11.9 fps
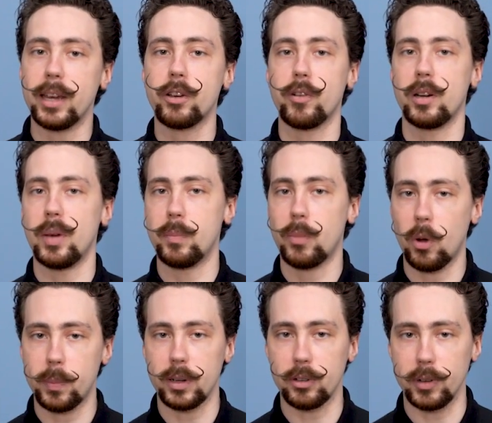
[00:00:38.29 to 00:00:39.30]
incredibly
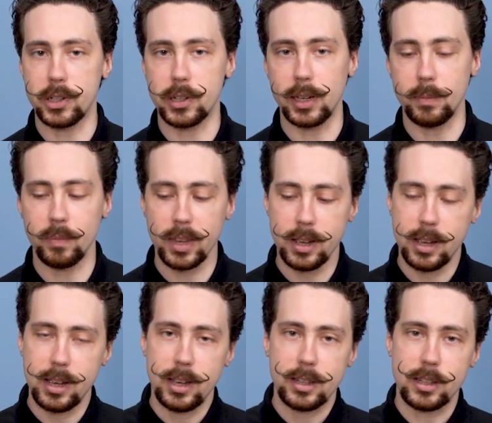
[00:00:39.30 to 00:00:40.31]
popular recently.
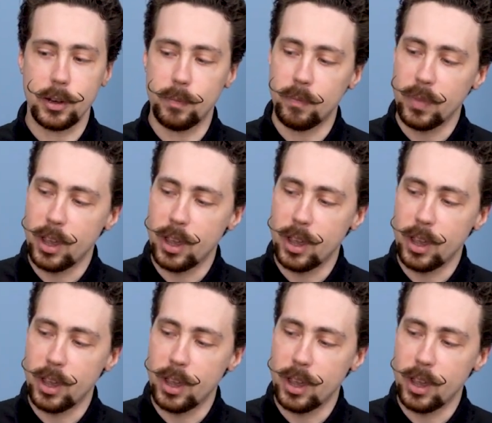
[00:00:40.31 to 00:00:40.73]
So